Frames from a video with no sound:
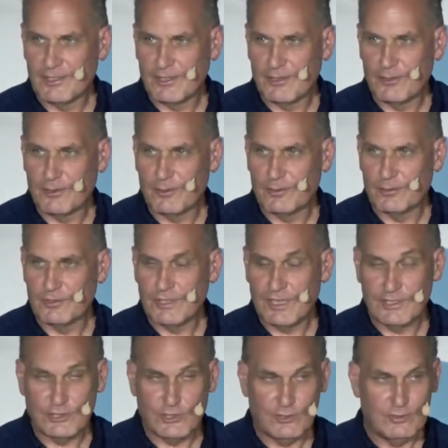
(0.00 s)
So
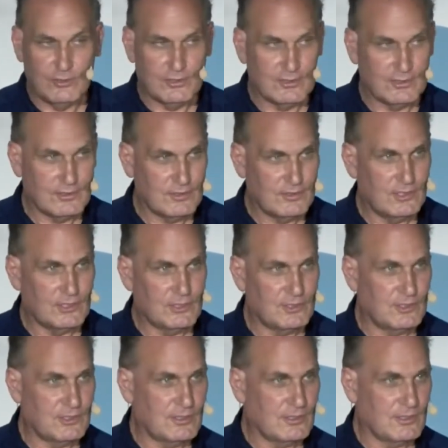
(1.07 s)
stay tuned because
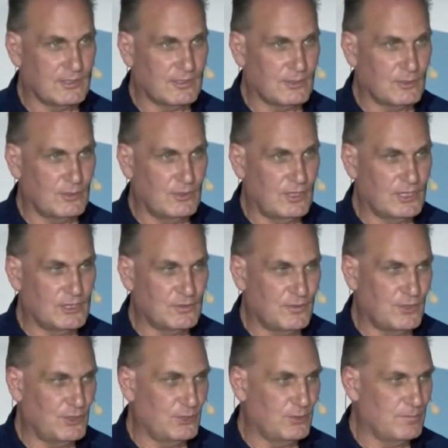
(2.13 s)
there's good things
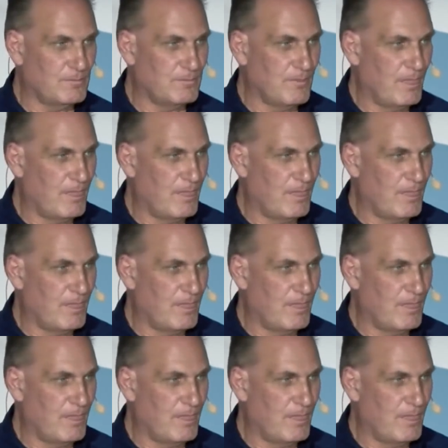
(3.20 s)
for you.